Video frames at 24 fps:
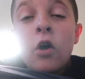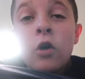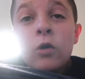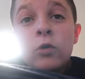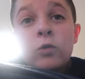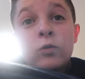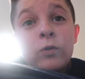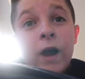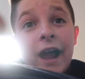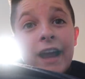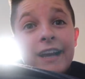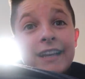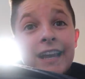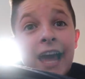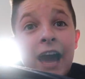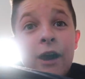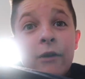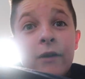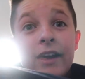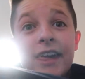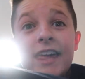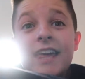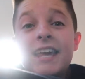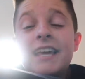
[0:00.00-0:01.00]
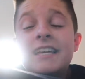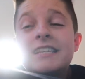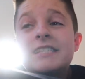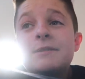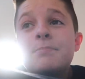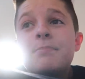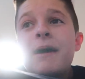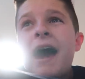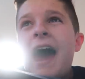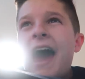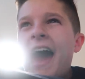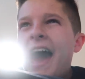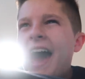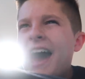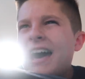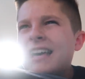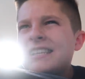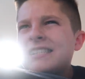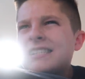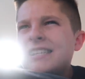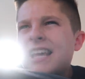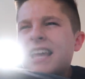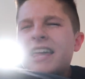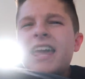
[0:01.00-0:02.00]
Right now it is
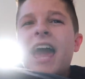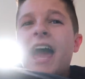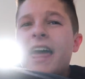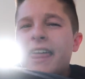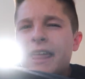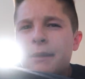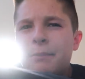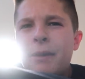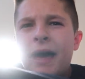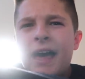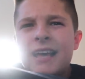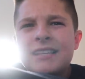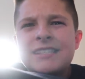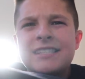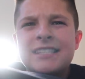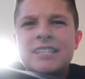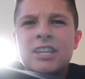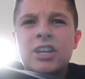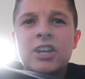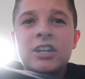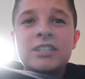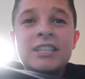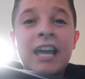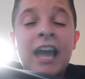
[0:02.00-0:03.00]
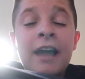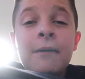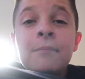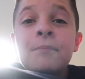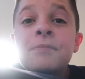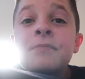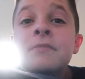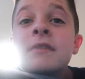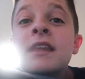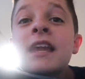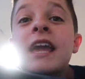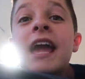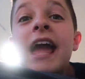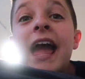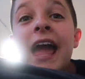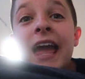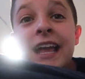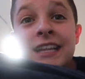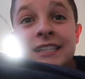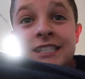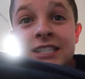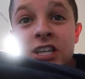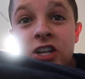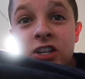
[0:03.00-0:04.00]
past, yeah, like past dinner time.
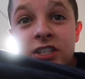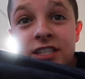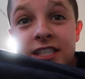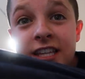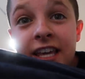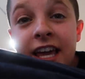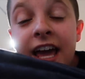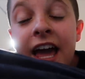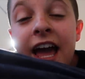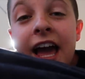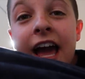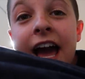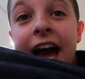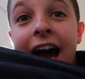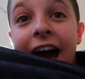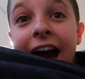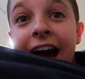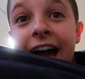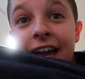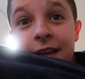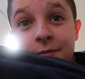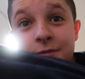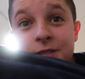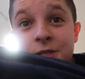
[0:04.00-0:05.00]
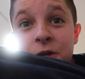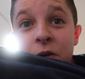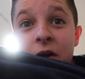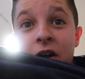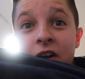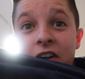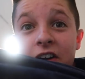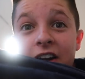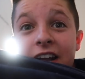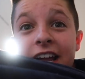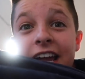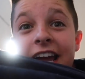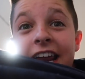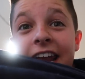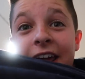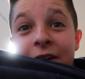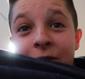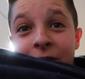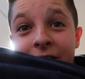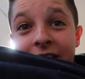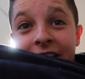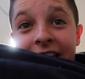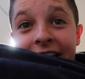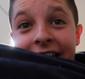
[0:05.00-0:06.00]
And seriously, I am so hungry and
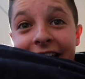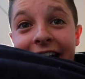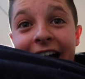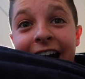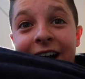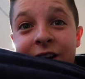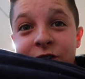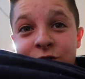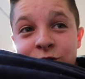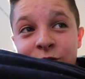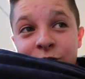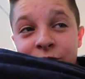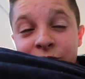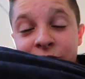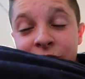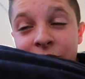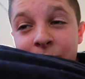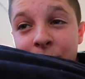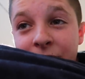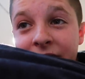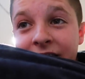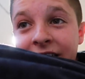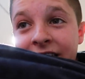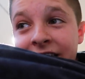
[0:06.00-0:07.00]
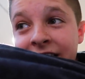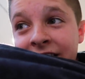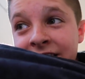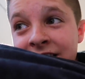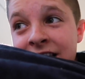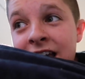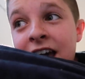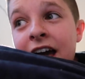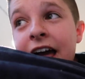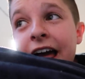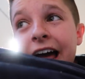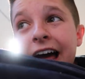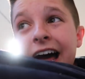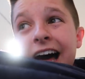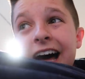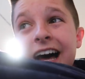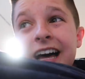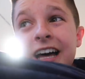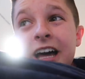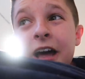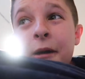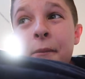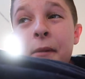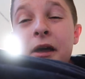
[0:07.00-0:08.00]
I want like actual food because
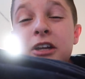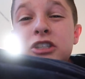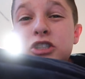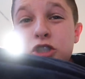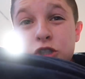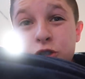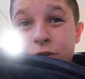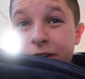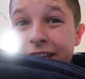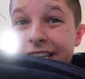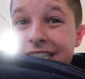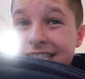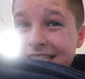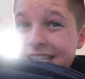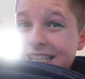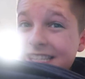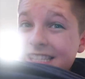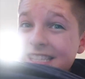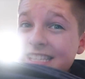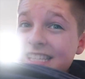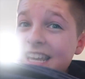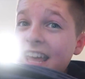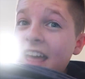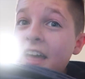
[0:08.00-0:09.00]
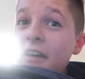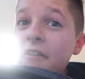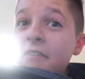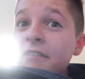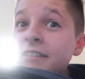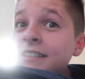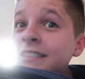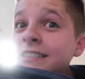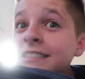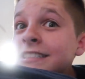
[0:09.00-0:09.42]
um, treats and stuff.